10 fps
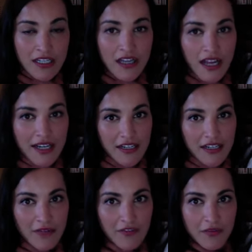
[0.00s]
I didn't
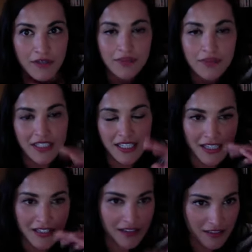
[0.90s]
come from a completely
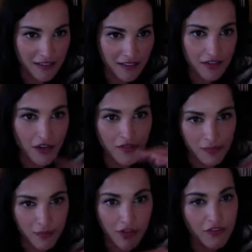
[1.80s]
like novice
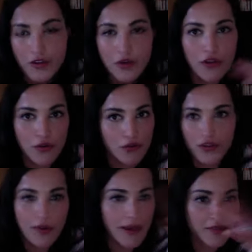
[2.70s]
point of view, although
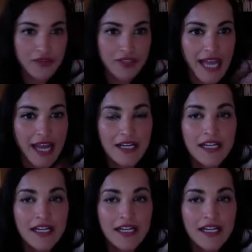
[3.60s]
you absolutely can.